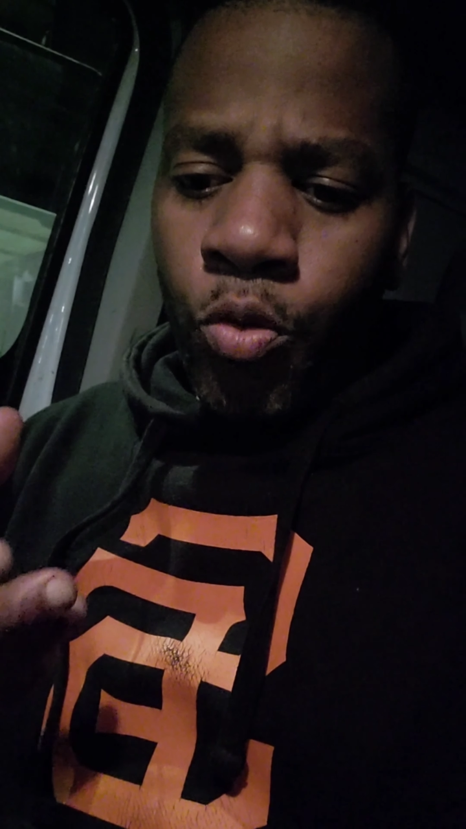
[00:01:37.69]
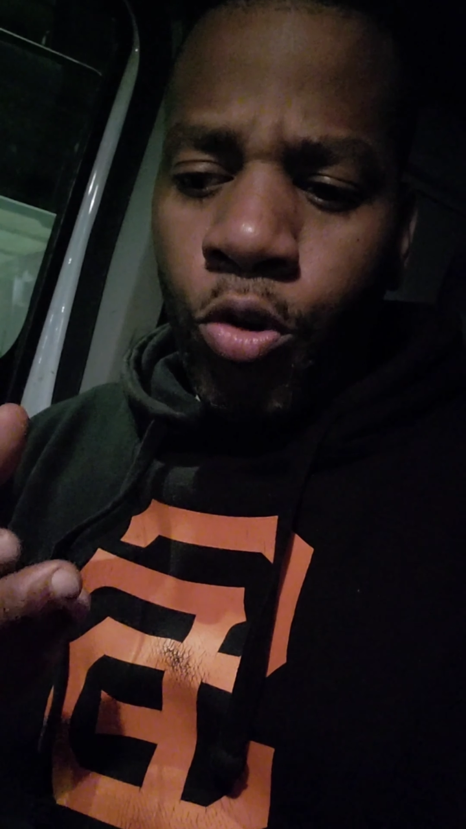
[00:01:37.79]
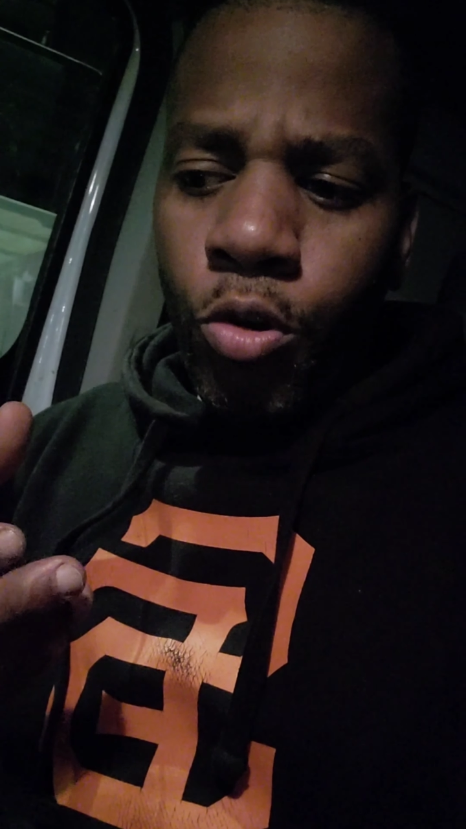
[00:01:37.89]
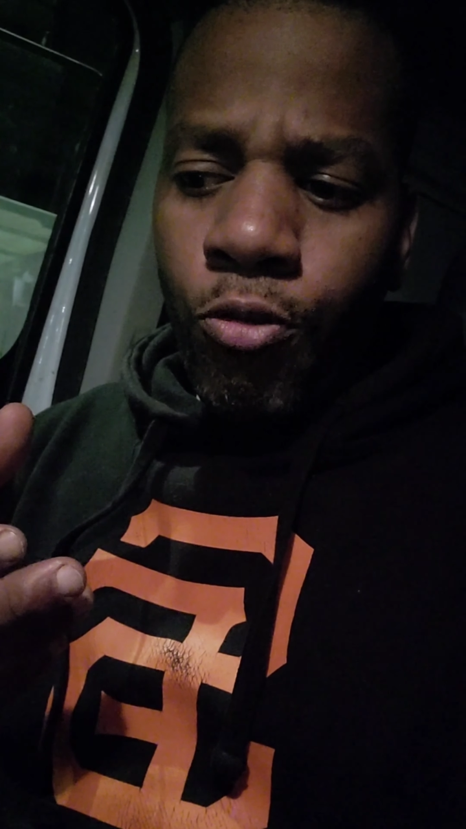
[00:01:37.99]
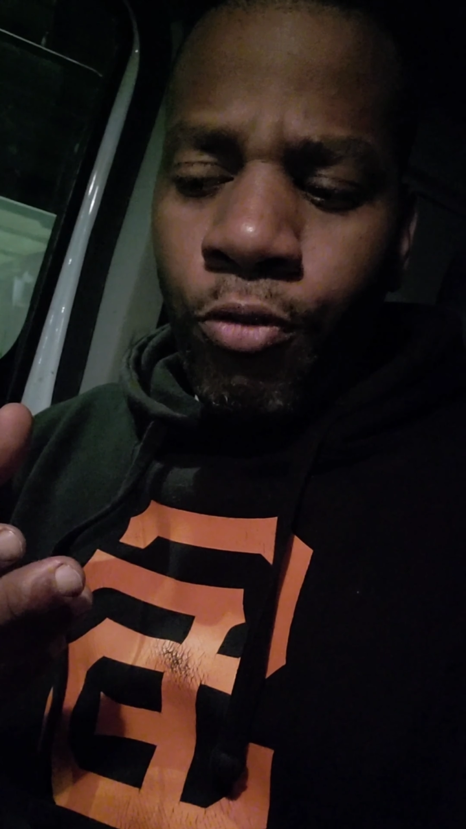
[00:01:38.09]

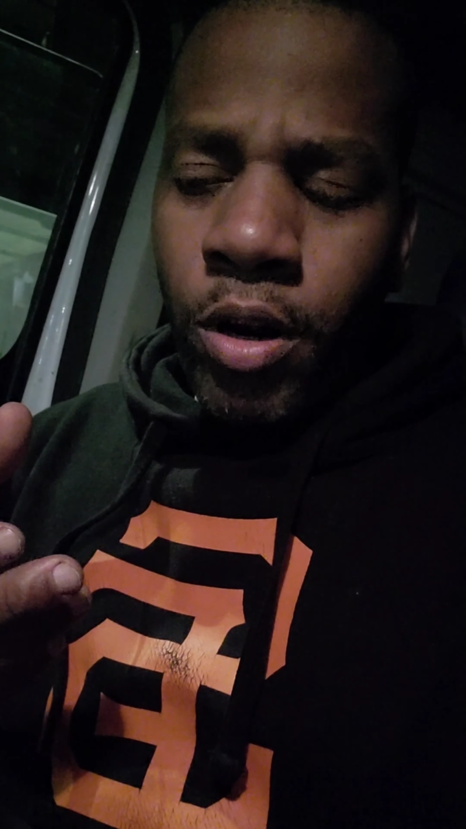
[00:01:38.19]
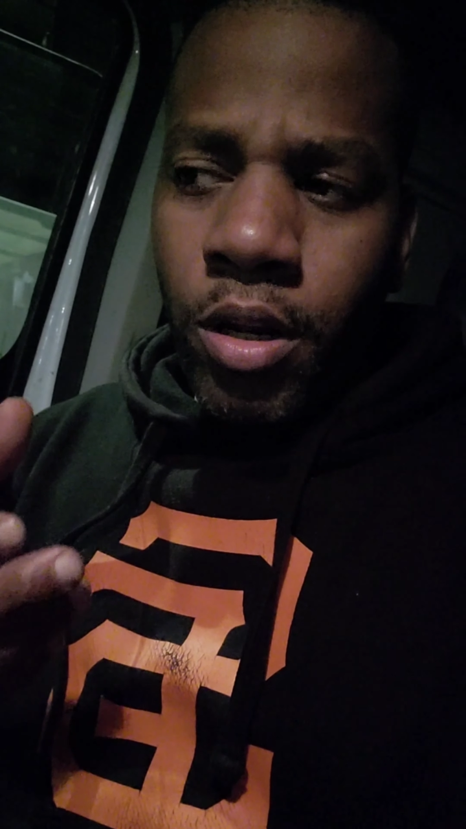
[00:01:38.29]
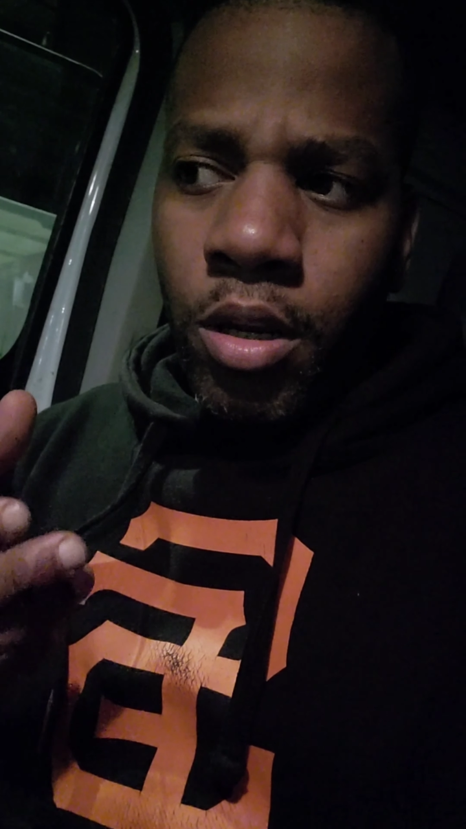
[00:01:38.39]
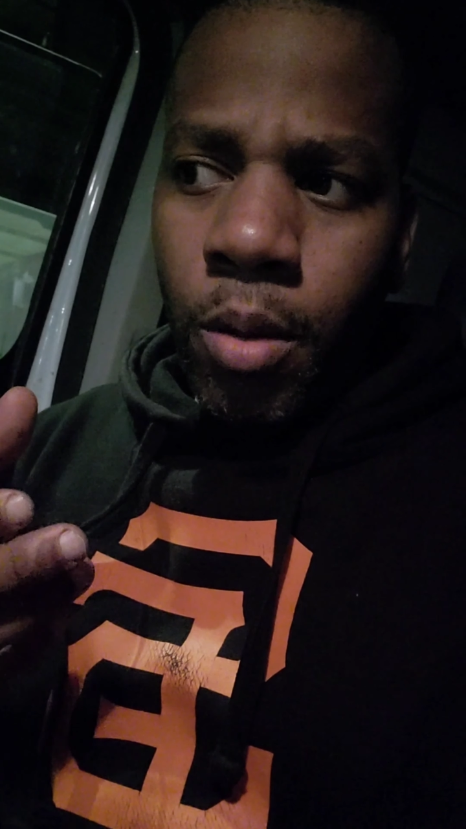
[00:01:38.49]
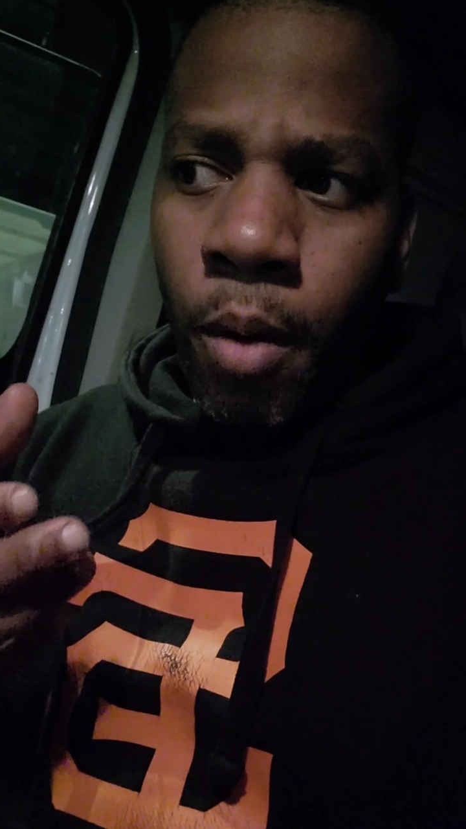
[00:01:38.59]
when you're
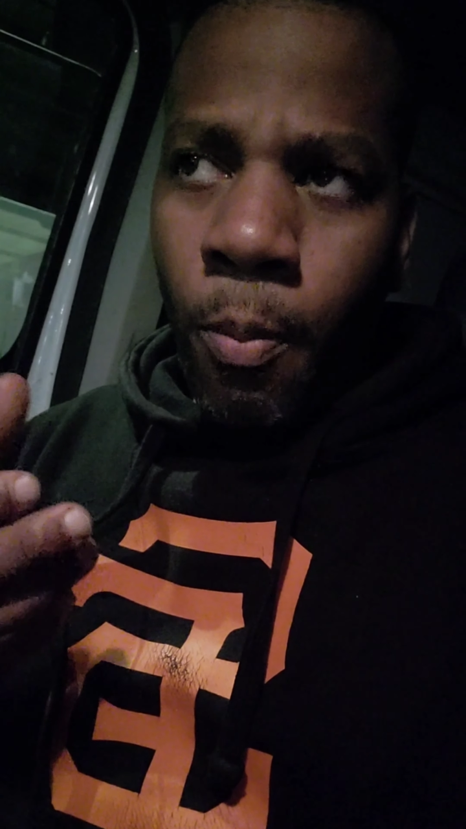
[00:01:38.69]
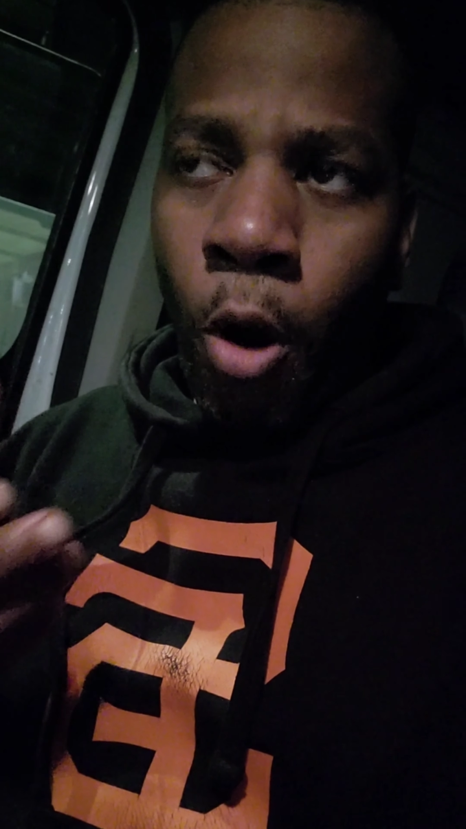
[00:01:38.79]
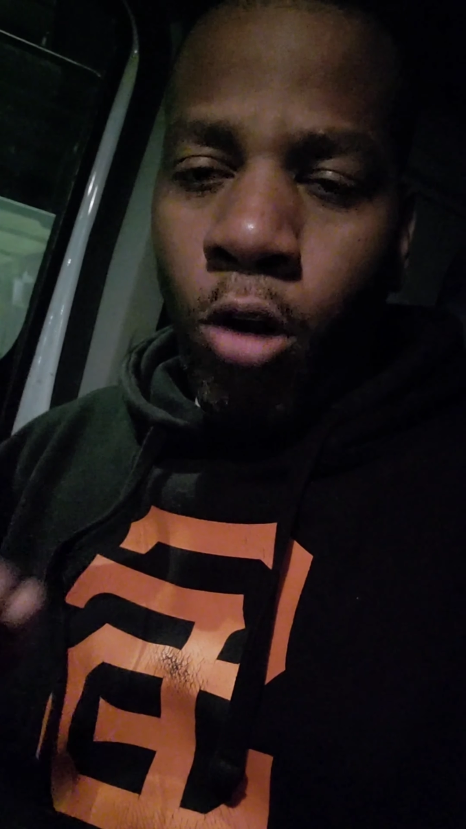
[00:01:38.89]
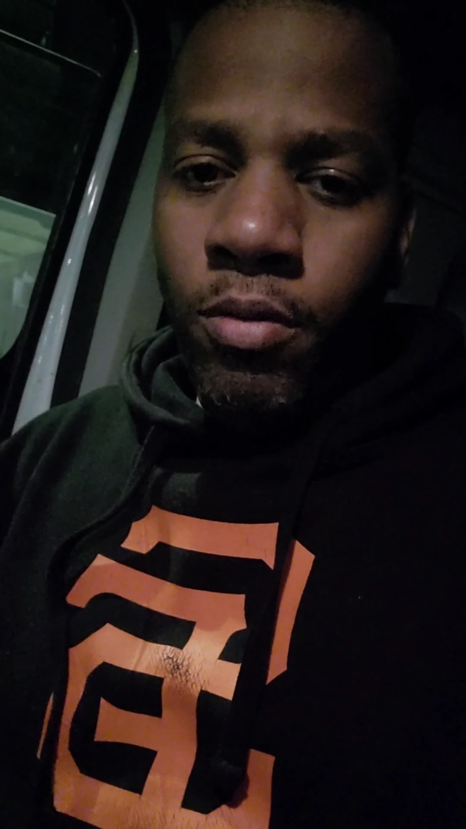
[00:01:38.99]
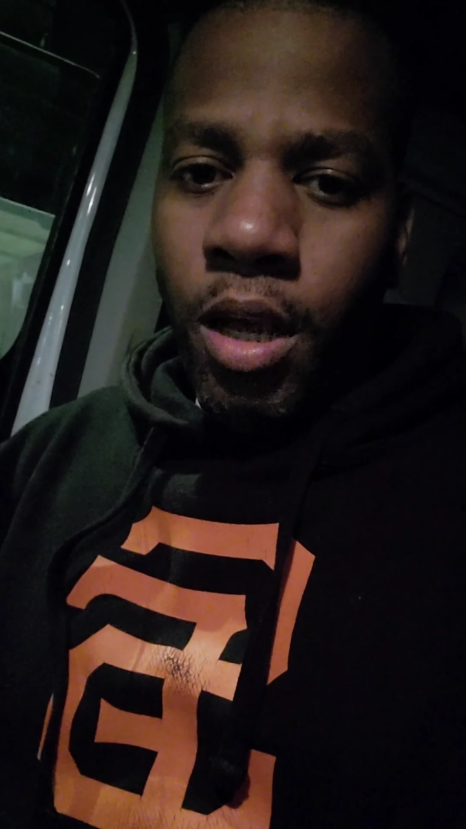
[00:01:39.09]
running a
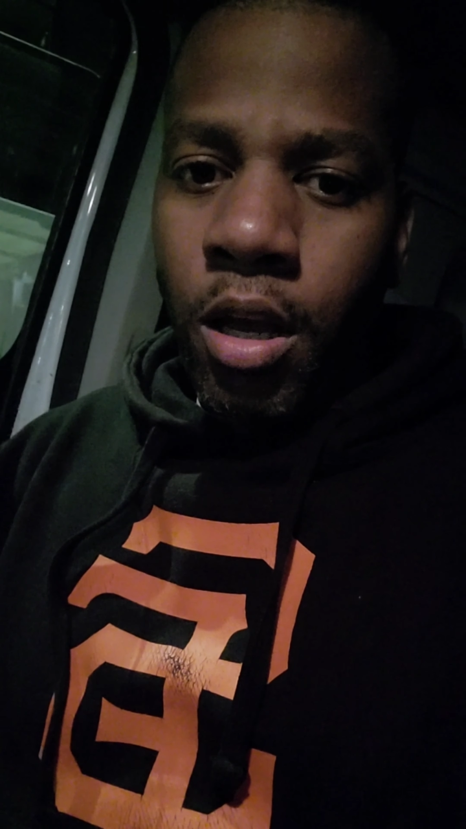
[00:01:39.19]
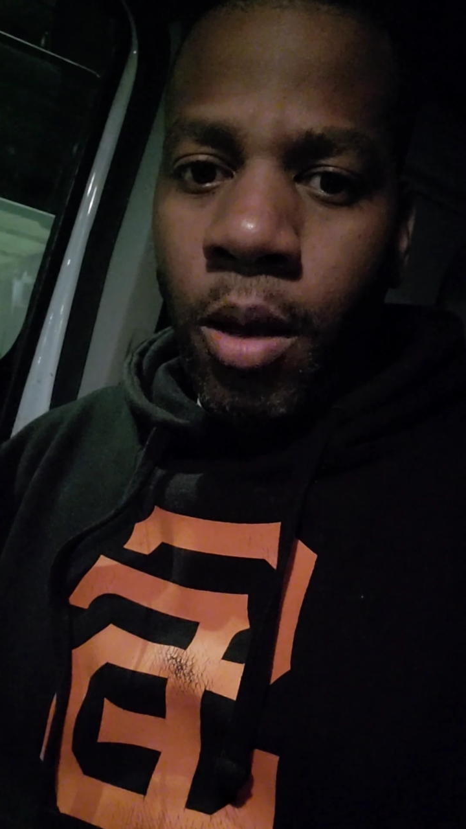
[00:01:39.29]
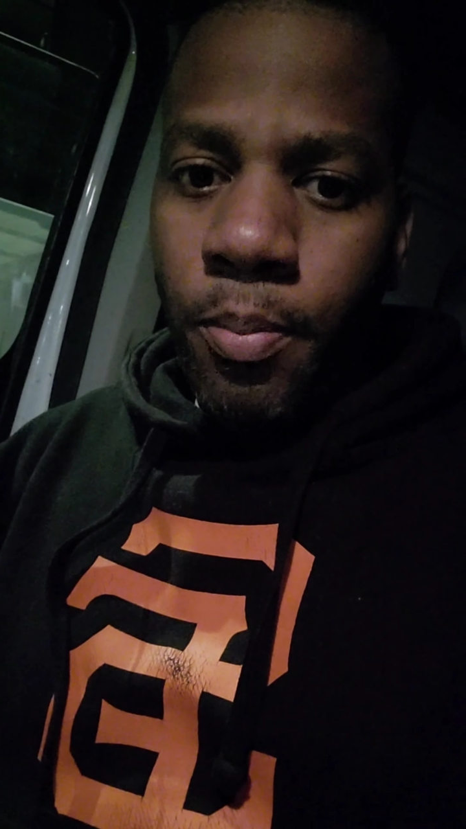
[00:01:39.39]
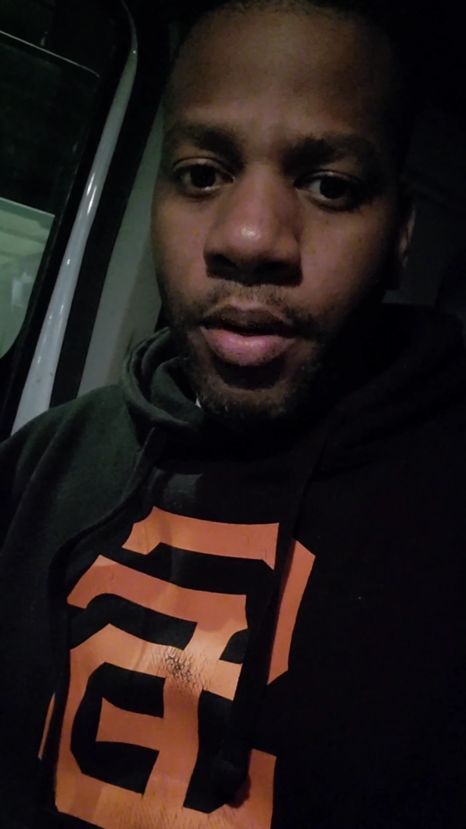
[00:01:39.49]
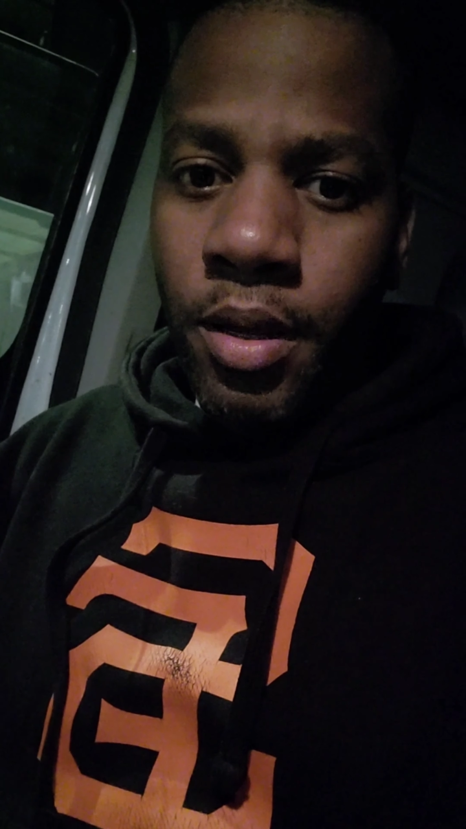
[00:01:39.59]
part of that
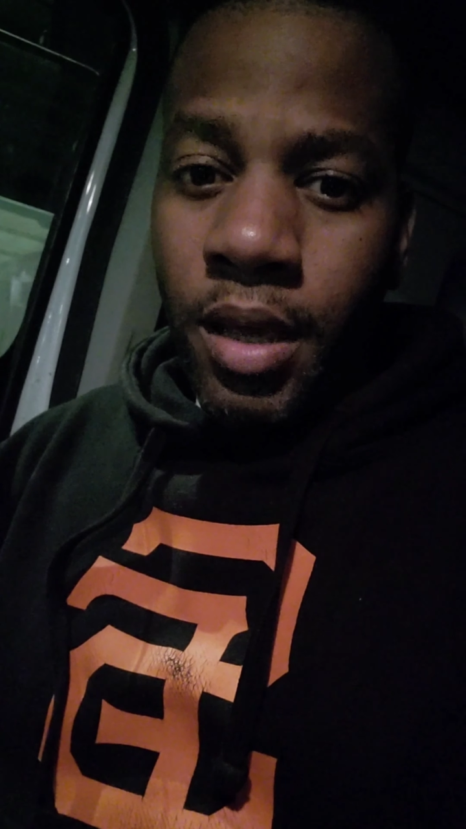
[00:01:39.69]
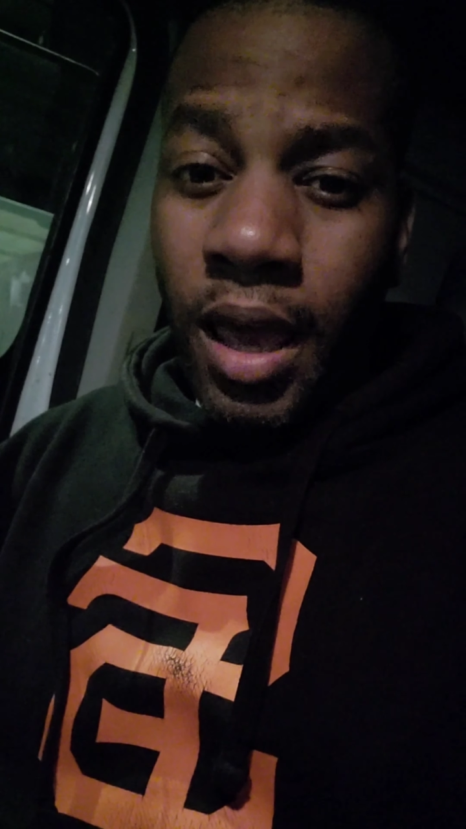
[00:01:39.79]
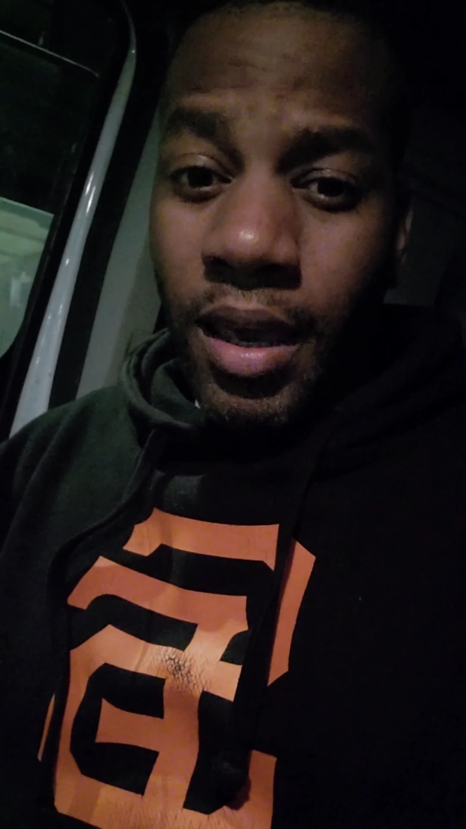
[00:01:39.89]
company,